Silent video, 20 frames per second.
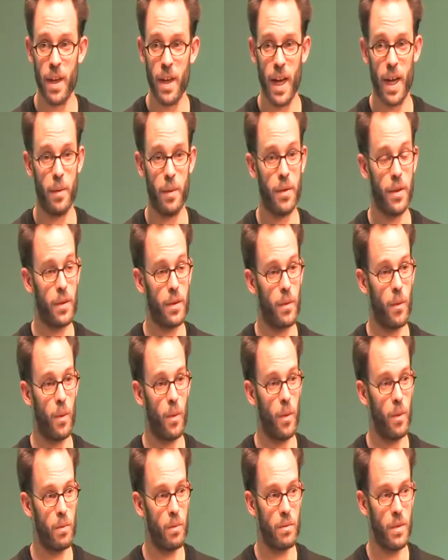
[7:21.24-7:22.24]
And
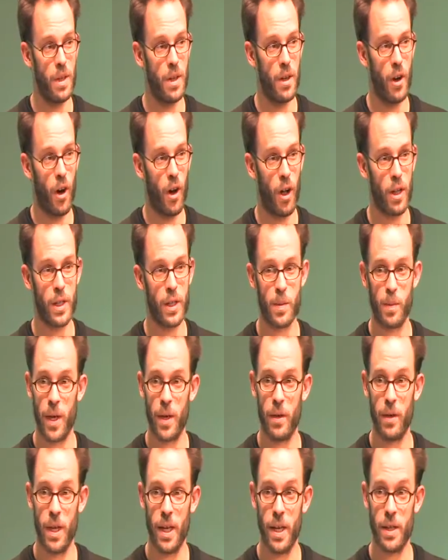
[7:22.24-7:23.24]
all the
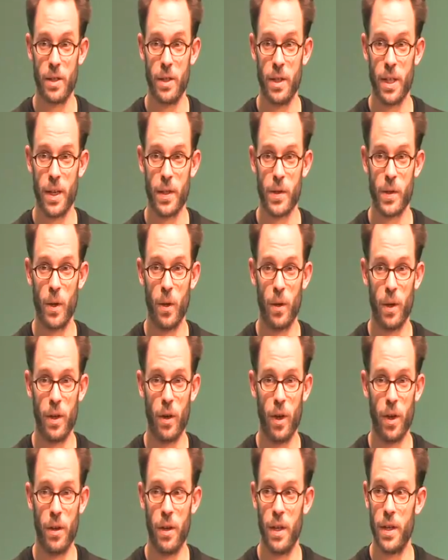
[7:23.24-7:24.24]
speculation that is going
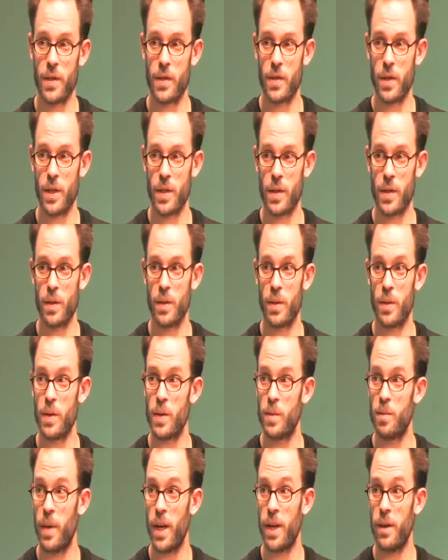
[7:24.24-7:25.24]
on is just
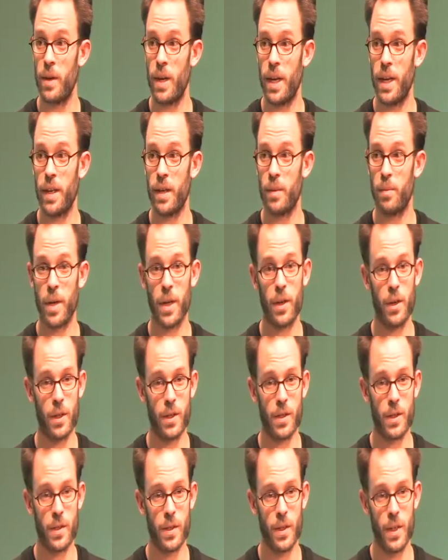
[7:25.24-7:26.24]
speculated
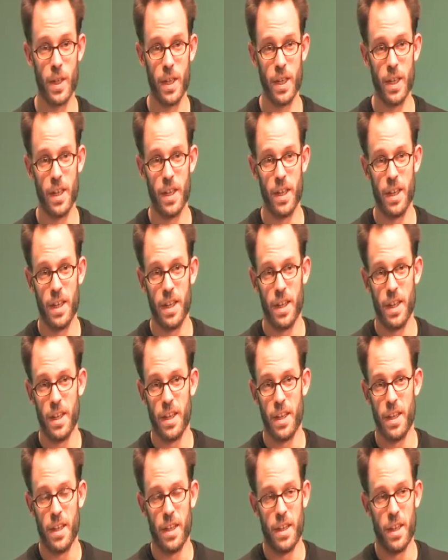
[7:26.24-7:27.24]
because
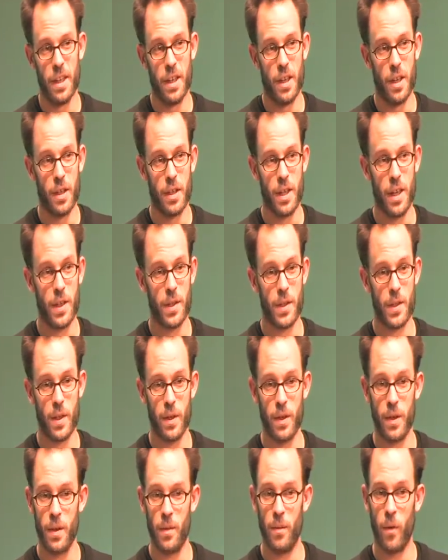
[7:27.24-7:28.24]
there's
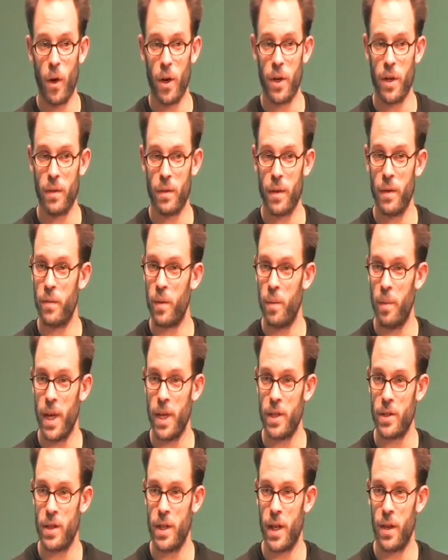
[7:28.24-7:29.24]
a void of
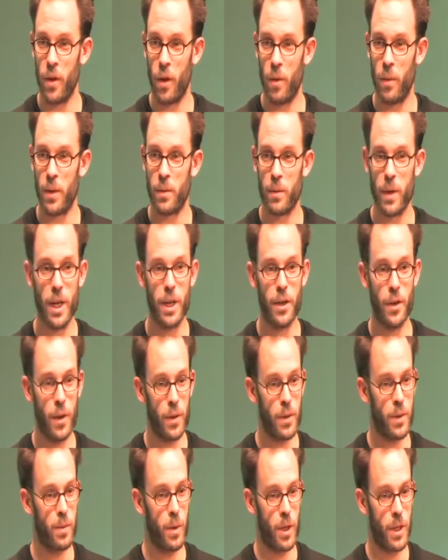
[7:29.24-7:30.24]
information and no one really
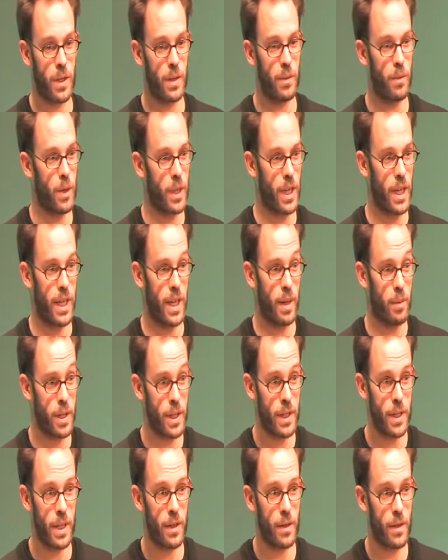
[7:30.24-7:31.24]
knows what had
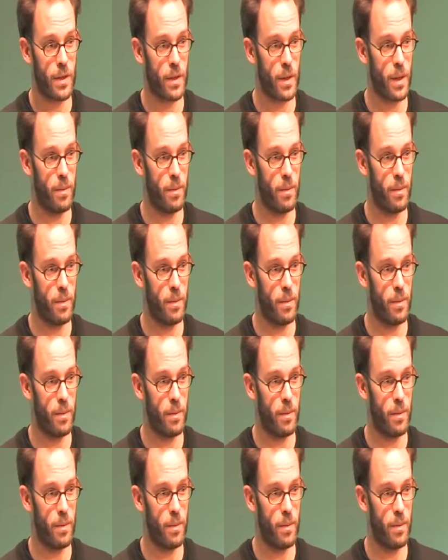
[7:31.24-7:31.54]
happened and